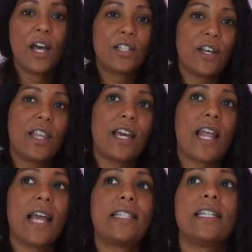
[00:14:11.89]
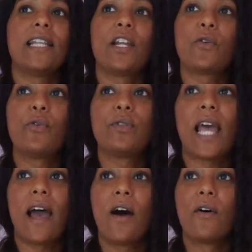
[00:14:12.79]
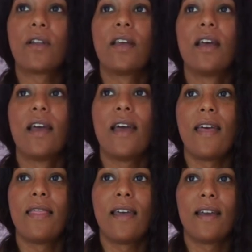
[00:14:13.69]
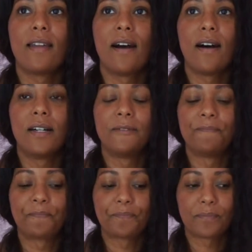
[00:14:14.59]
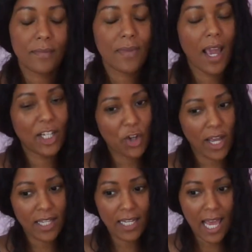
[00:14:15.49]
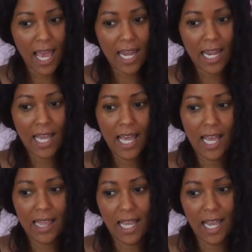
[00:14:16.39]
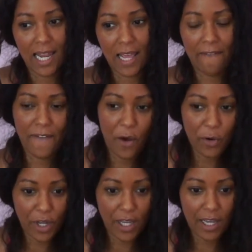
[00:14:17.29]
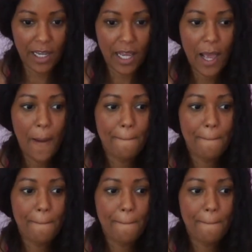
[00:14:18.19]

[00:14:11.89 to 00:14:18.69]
So then I did let it cool down and then um, I tried it again and then it felt good.